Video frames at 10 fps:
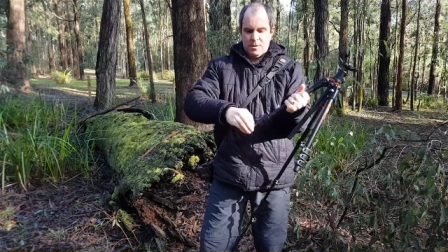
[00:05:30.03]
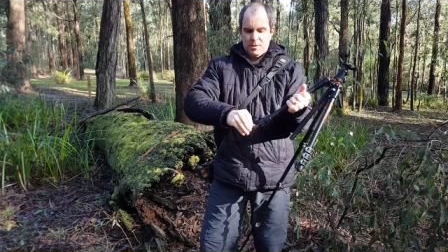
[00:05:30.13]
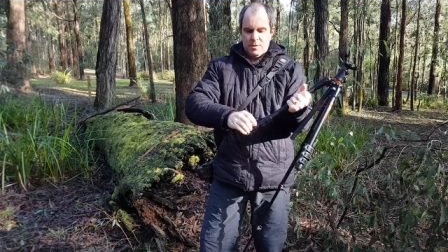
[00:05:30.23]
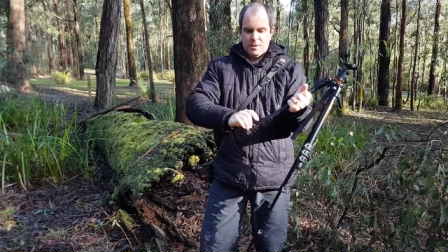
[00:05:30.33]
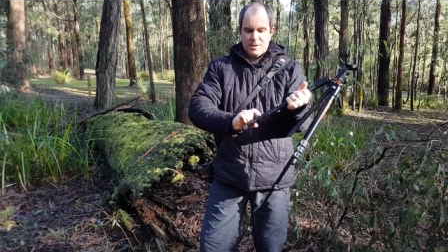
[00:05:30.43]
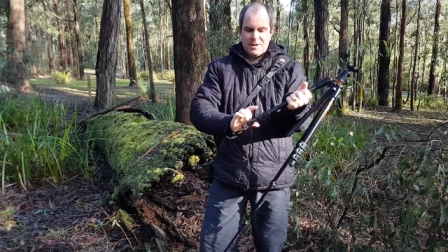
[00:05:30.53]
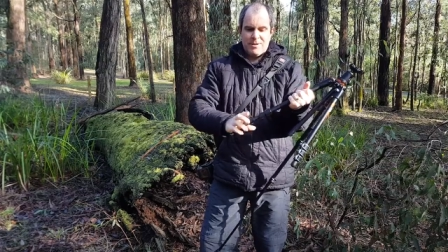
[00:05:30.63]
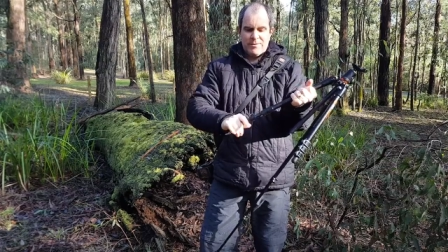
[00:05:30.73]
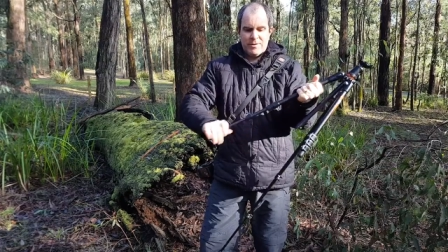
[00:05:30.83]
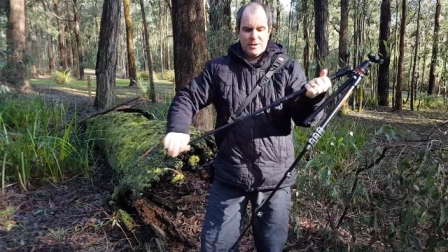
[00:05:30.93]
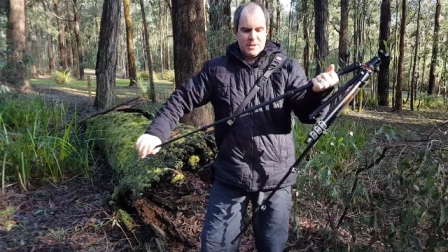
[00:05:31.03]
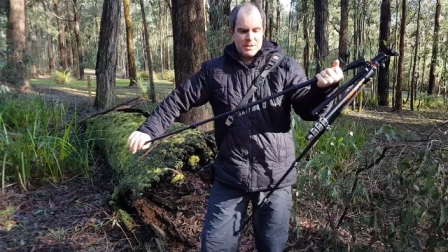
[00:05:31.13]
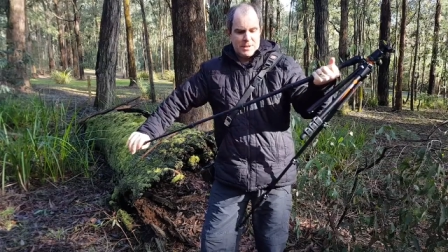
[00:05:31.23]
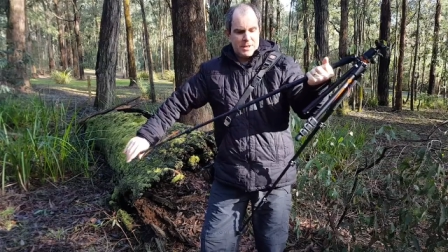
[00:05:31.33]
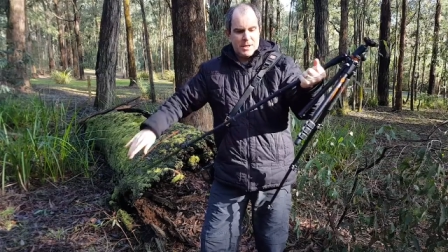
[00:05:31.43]
Do the same for this
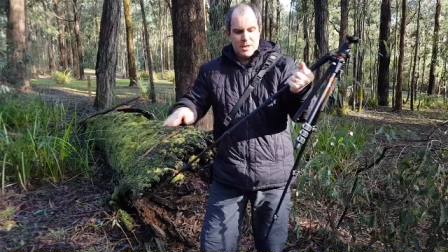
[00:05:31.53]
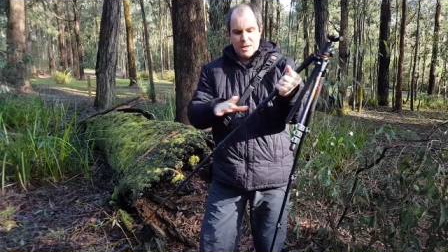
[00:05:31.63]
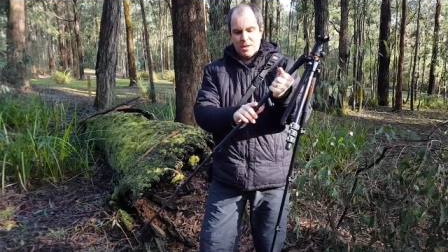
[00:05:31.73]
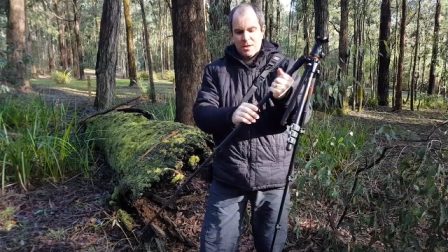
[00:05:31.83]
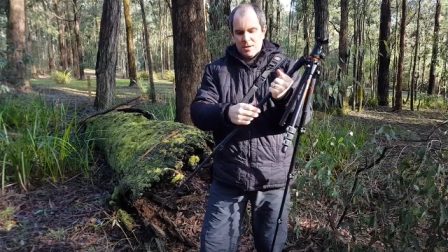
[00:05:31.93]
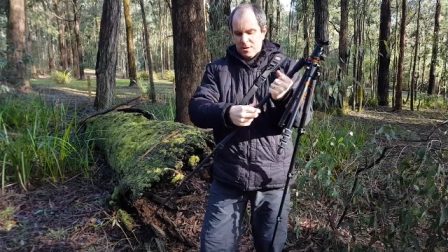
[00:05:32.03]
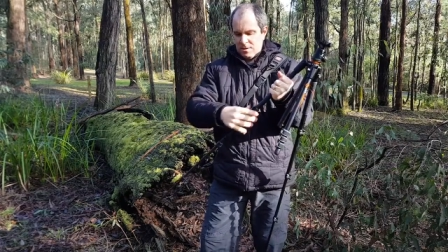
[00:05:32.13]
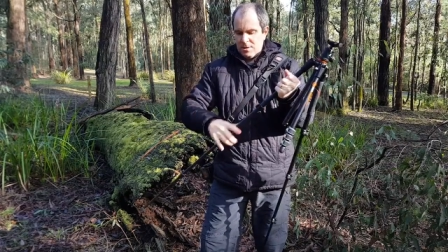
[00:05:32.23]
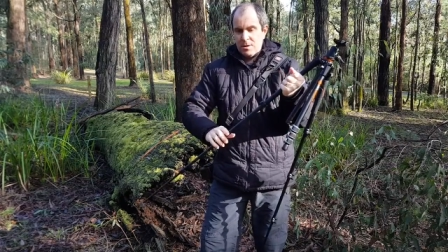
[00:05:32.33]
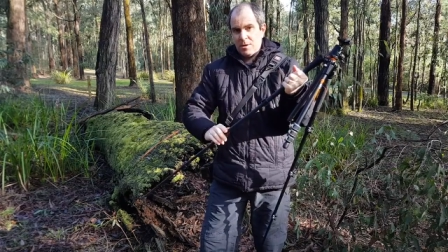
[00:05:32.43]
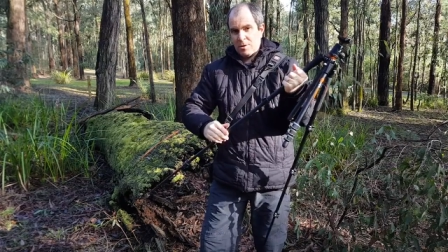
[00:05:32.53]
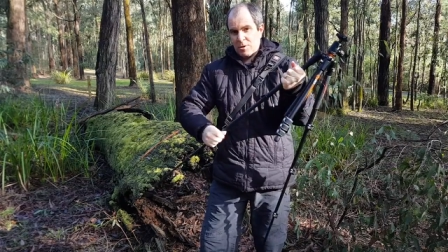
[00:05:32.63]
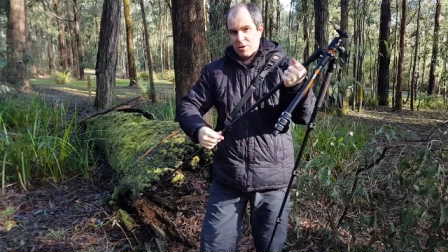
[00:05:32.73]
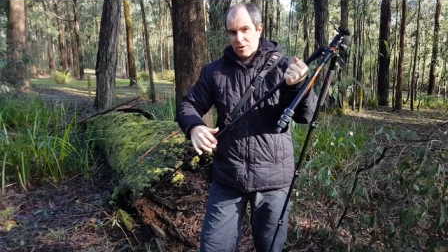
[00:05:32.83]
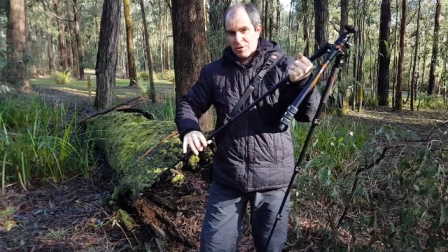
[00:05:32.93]
leg here
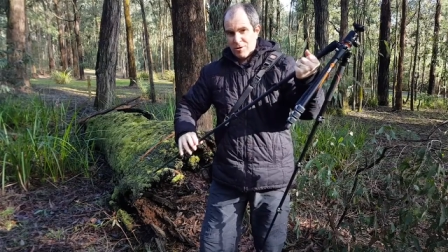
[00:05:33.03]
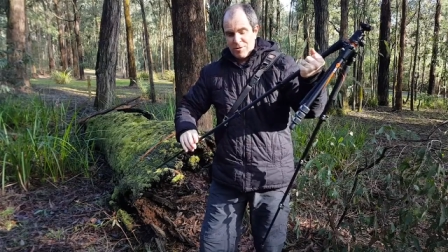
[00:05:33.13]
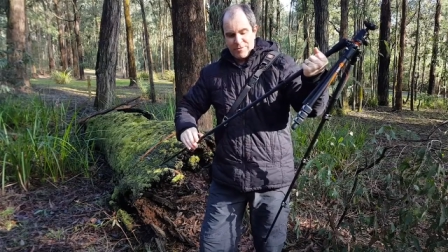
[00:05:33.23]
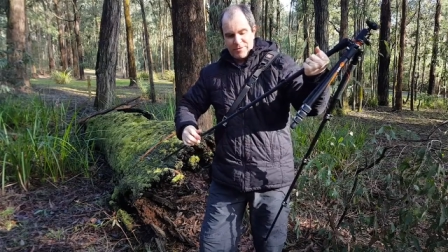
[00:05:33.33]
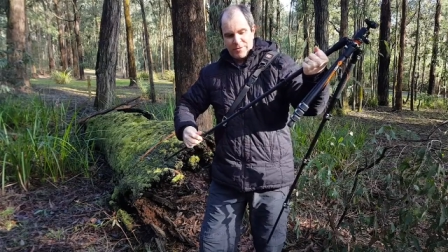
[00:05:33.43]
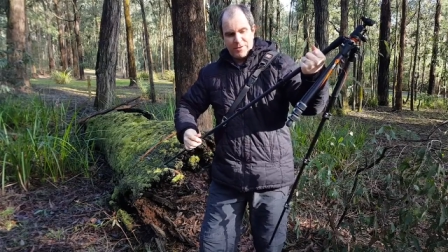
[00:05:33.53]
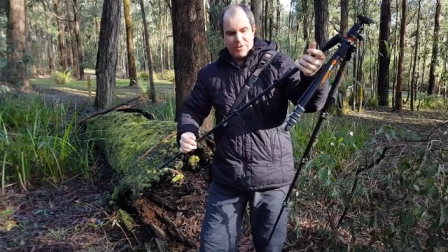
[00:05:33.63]
block it off.